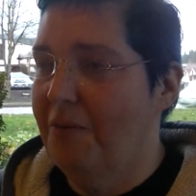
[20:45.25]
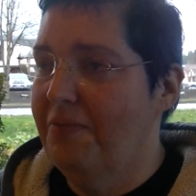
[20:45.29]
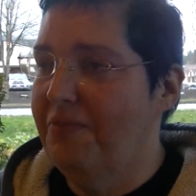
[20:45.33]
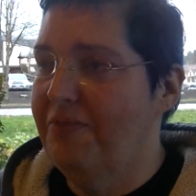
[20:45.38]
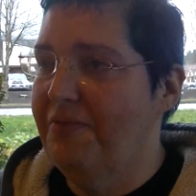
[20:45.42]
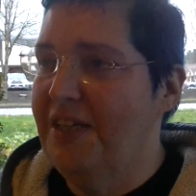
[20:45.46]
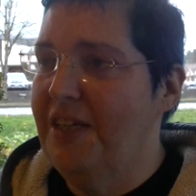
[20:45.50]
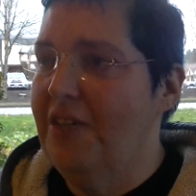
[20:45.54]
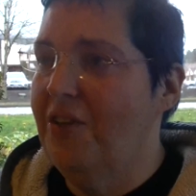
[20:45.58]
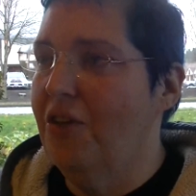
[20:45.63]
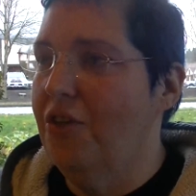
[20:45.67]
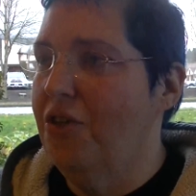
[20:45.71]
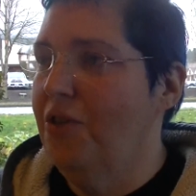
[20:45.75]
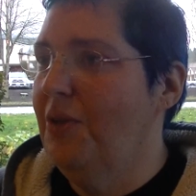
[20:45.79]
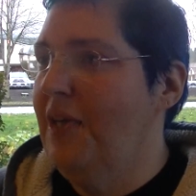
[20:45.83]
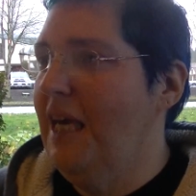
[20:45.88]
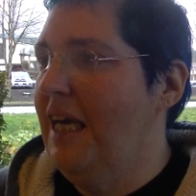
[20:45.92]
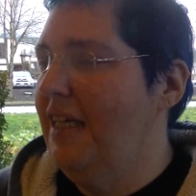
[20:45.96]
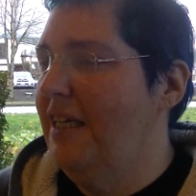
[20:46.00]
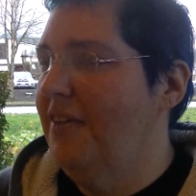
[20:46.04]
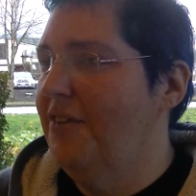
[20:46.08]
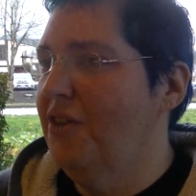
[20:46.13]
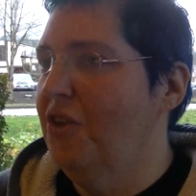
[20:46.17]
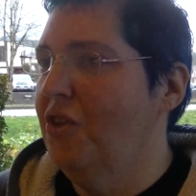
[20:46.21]
fear. You
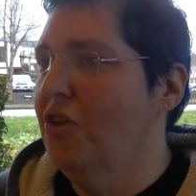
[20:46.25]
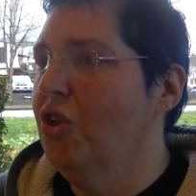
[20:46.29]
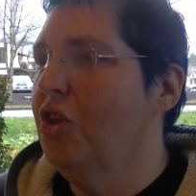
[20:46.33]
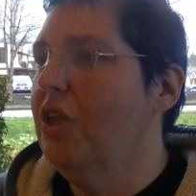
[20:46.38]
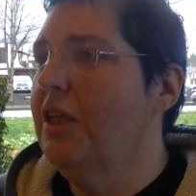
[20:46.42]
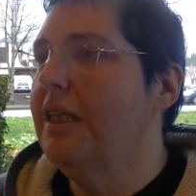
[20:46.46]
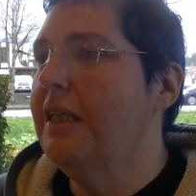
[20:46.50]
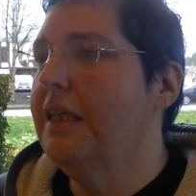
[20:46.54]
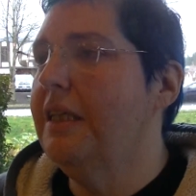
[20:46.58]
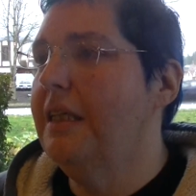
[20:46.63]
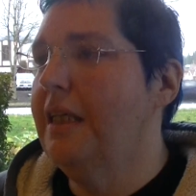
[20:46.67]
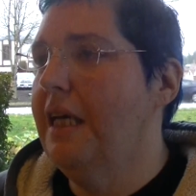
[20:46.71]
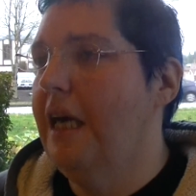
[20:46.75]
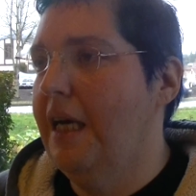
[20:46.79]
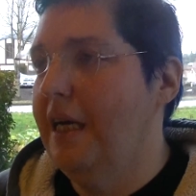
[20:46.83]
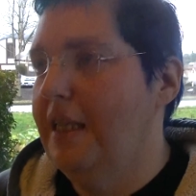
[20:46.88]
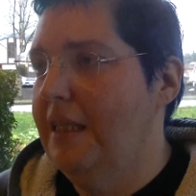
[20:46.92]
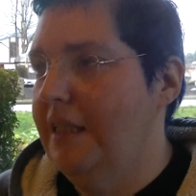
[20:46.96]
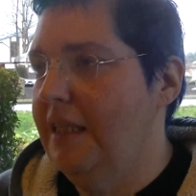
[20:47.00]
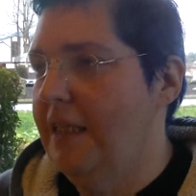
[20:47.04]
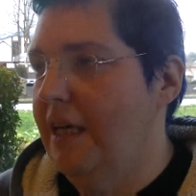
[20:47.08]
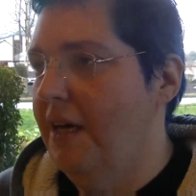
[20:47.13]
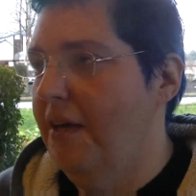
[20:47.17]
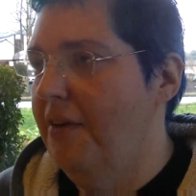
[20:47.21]
can't even look at the
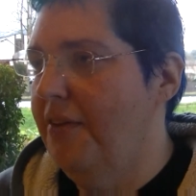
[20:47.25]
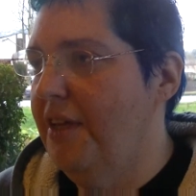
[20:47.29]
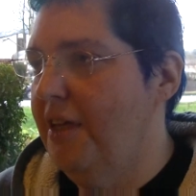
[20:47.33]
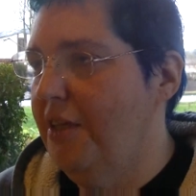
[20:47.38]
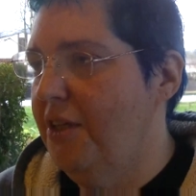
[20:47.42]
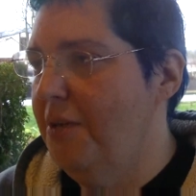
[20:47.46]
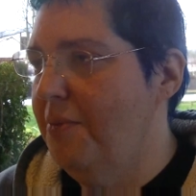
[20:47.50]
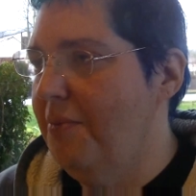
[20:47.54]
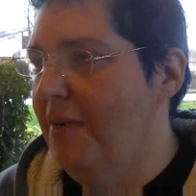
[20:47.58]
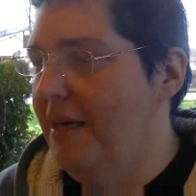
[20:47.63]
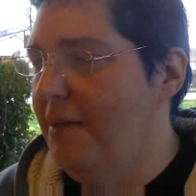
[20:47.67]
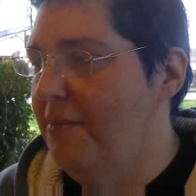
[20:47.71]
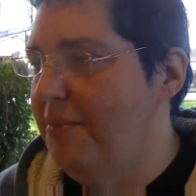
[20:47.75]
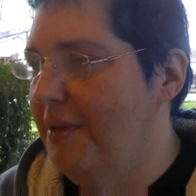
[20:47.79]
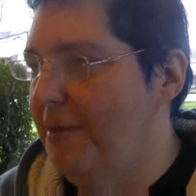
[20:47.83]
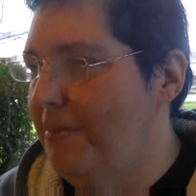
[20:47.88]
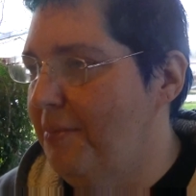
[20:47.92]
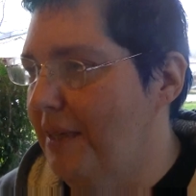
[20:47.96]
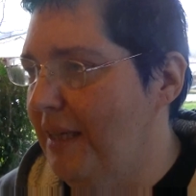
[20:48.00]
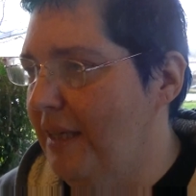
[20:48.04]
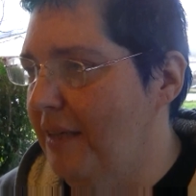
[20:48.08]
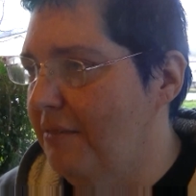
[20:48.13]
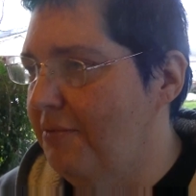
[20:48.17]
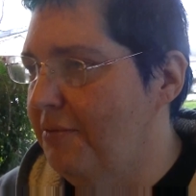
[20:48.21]
idea that you might be
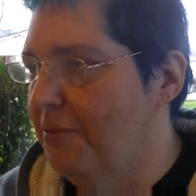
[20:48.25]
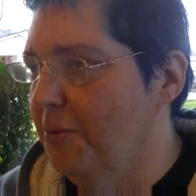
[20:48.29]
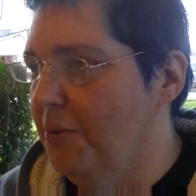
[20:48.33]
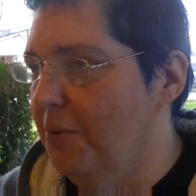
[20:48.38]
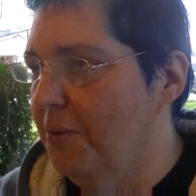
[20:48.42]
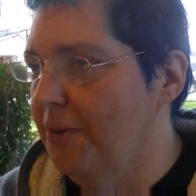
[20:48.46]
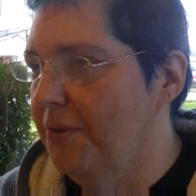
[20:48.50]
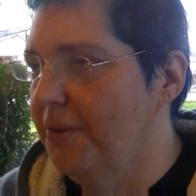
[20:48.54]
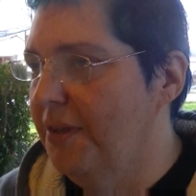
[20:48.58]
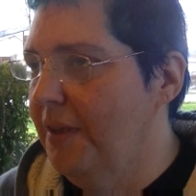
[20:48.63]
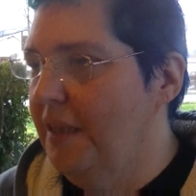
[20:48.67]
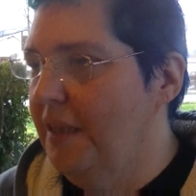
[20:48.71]
being fooled.